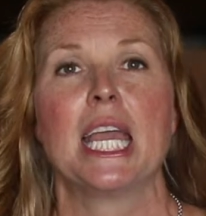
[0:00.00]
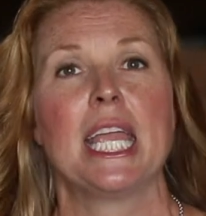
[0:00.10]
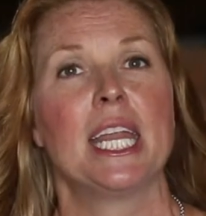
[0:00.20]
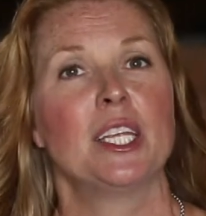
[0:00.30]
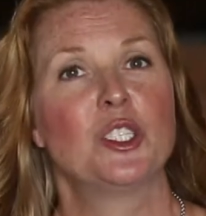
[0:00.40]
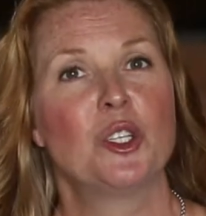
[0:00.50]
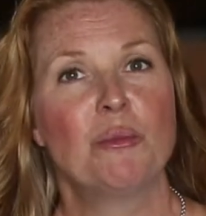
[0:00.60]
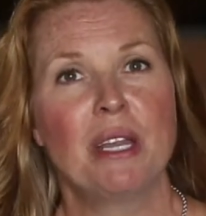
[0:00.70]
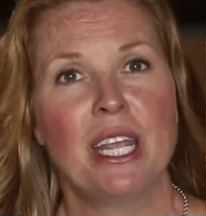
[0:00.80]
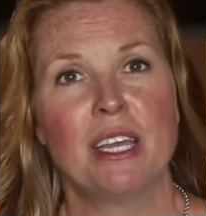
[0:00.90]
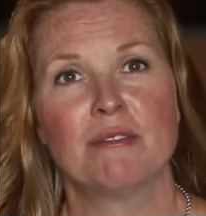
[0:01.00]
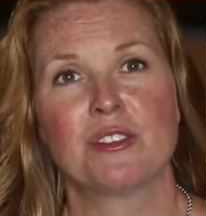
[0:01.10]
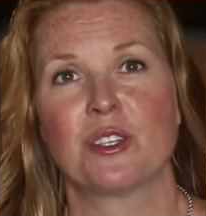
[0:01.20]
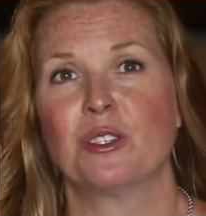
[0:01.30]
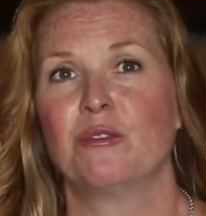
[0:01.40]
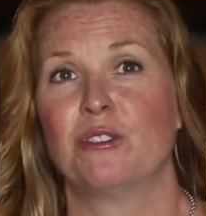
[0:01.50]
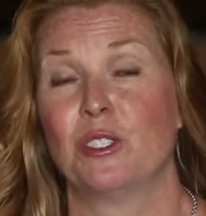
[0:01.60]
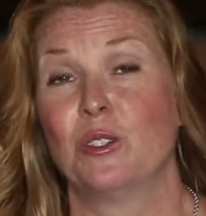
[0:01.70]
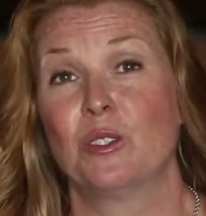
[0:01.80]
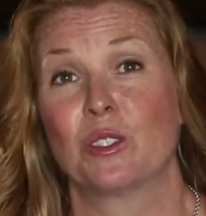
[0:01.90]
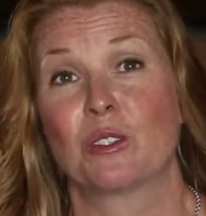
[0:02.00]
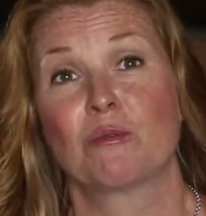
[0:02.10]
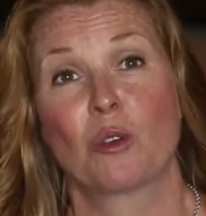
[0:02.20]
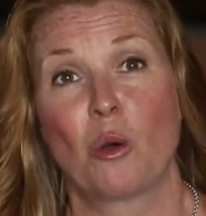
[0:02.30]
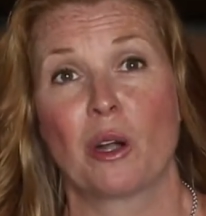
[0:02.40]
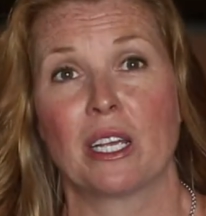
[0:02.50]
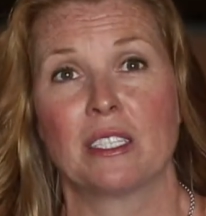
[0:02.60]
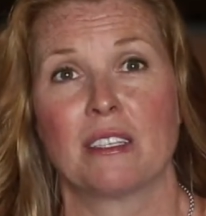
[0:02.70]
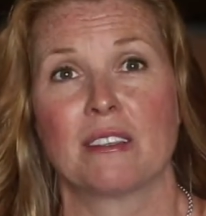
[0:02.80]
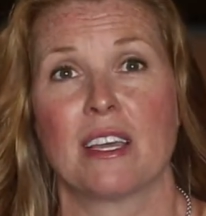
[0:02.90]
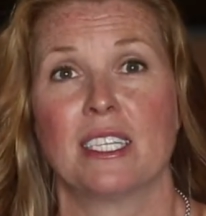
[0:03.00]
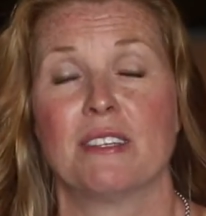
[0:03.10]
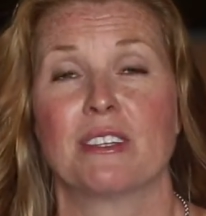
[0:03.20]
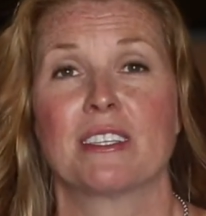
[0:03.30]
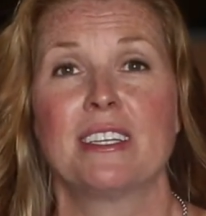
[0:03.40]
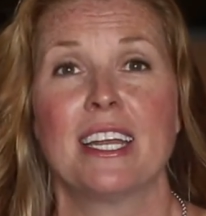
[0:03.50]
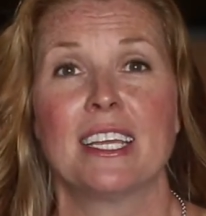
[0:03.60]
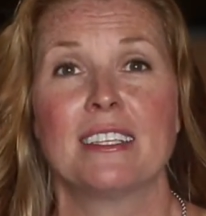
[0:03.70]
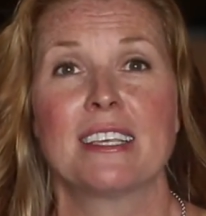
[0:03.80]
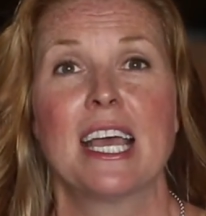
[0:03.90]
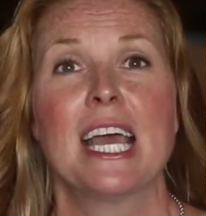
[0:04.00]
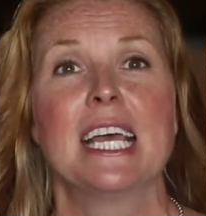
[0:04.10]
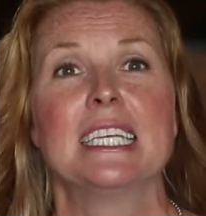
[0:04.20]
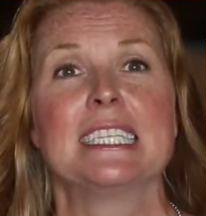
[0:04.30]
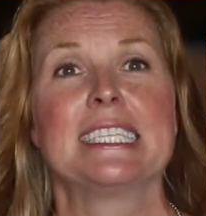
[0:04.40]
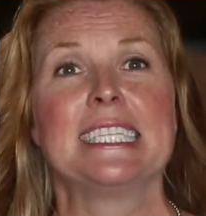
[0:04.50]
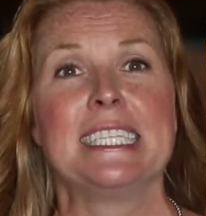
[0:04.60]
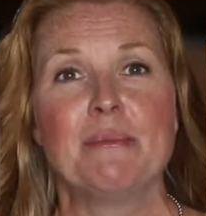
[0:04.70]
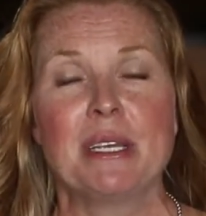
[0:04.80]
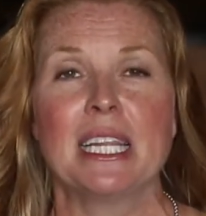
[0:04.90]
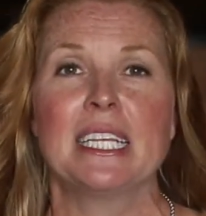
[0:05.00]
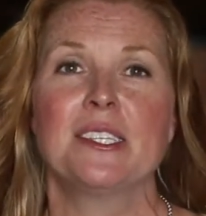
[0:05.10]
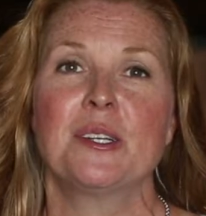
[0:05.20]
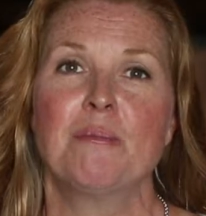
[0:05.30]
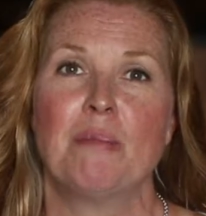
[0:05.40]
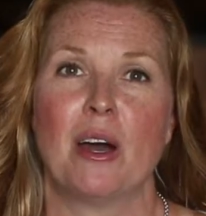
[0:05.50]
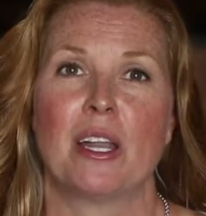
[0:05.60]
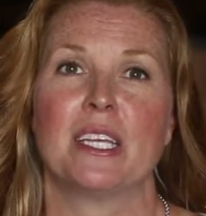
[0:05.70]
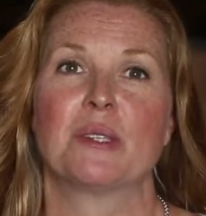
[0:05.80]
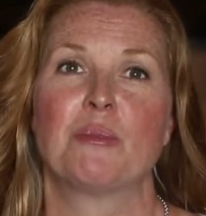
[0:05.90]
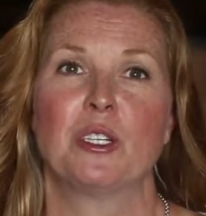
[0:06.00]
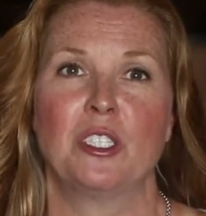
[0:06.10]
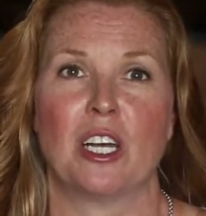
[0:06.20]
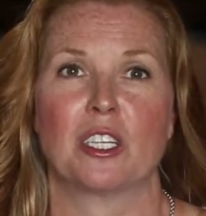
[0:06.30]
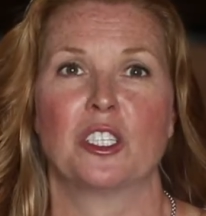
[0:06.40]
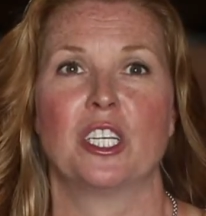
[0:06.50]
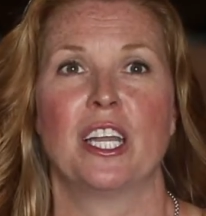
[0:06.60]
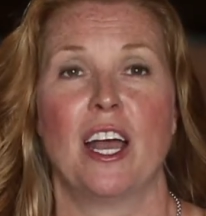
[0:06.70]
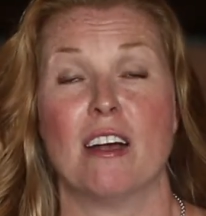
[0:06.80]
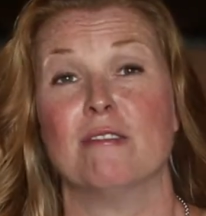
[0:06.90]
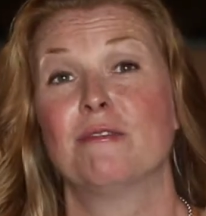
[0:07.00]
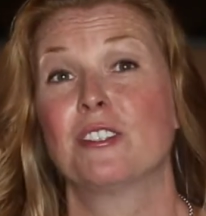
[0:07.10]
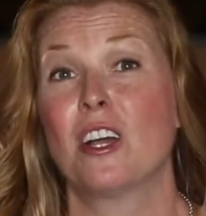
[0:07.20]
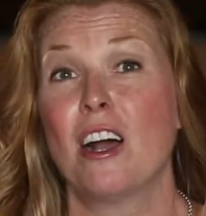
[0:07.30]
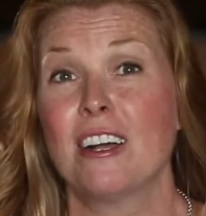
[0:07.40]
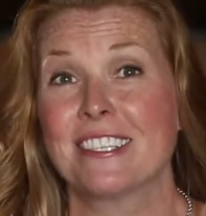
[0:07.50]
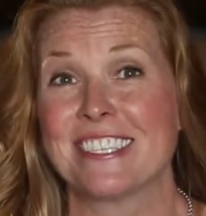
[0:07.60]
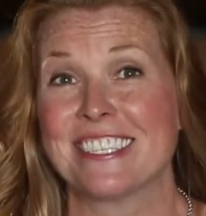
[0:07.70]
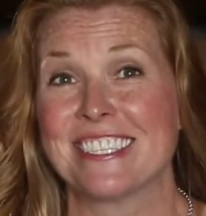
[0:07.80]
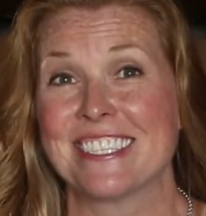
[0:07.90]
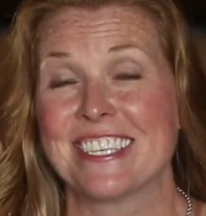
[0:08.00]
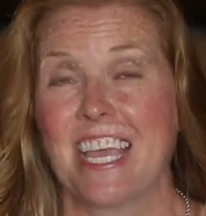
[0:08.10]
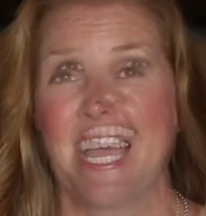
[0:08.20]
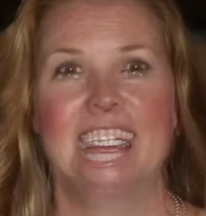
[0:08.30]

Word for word: Eating too many of certain foods, according to scientific studies, stimulates your body's production of toxins.